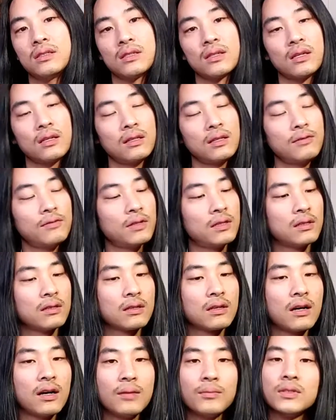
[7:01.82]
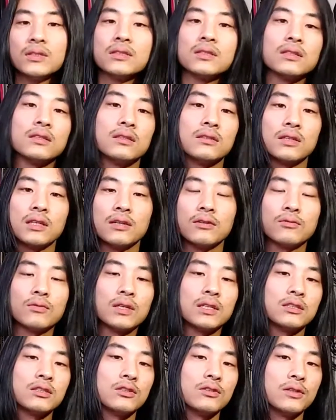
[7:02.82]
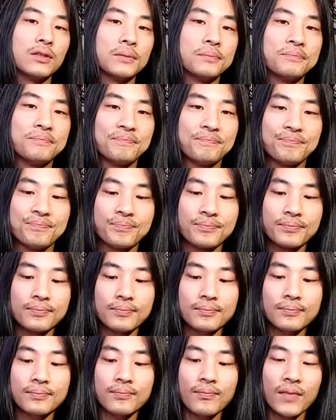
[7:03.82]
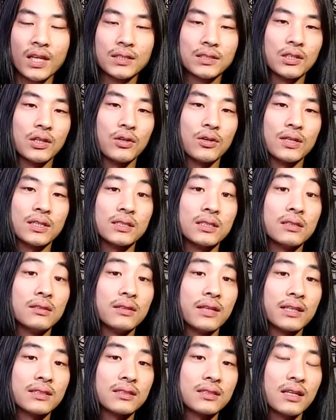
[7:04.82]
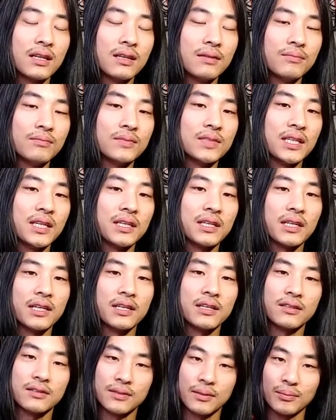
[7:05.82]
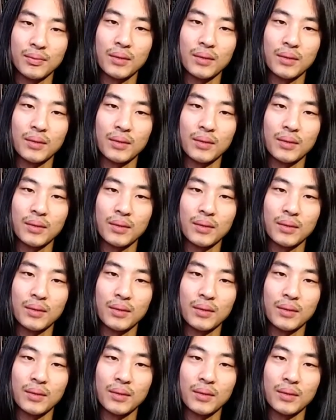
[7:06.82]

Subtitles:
leave it in the comments and I'll get right to it. So until next time, take care and